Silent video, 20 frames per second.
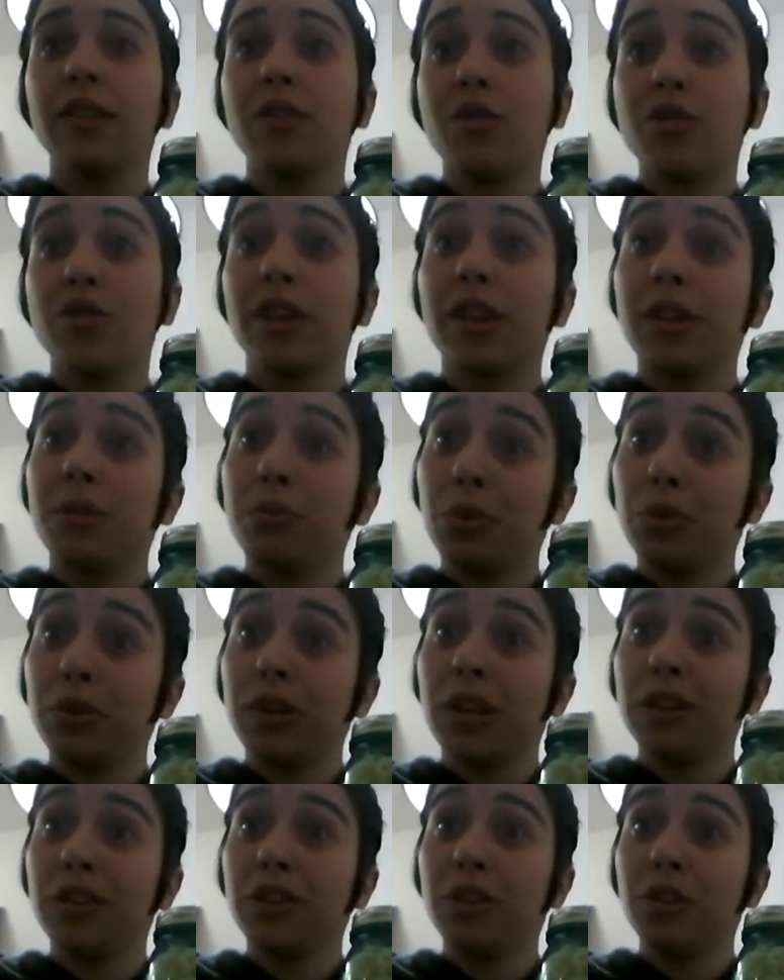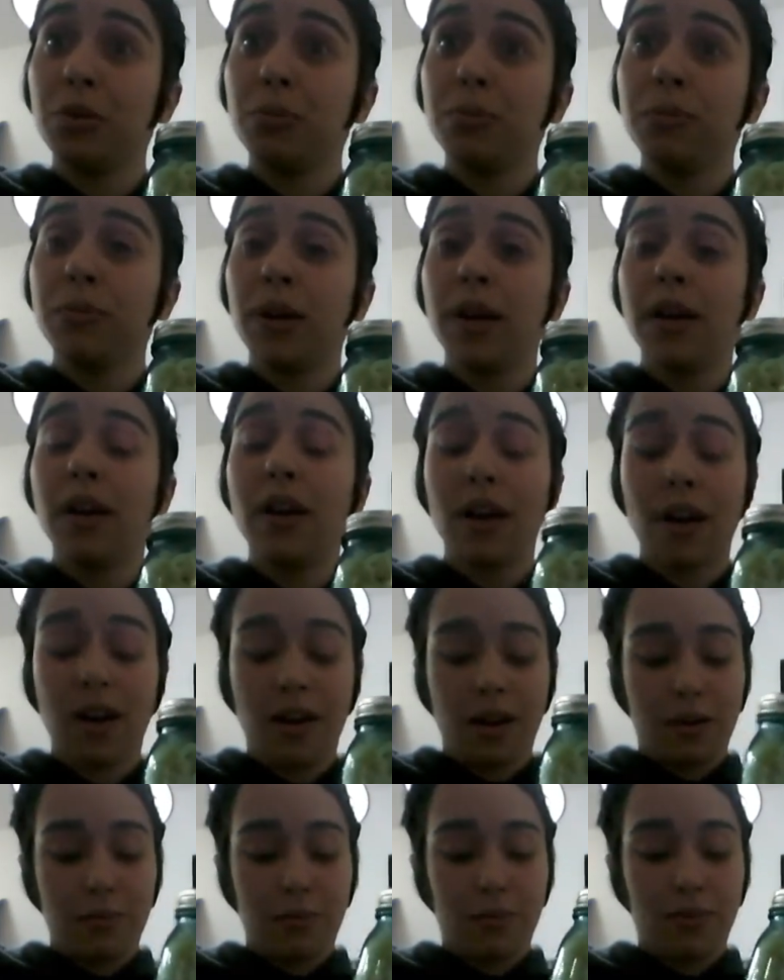chicken bouillon cube,
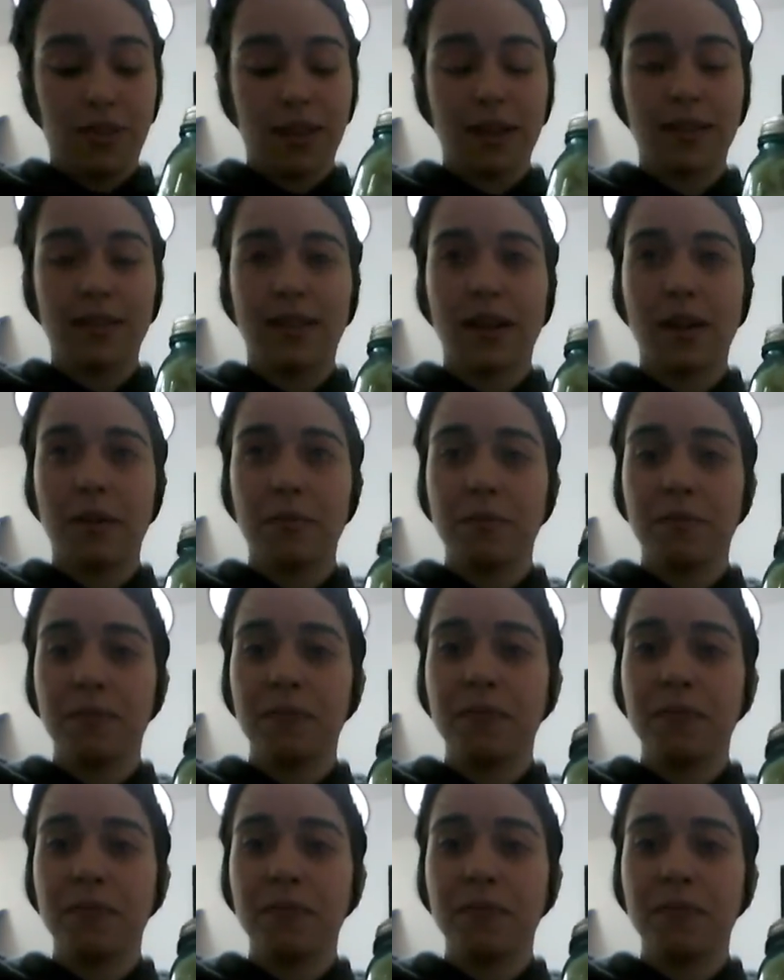sliced up,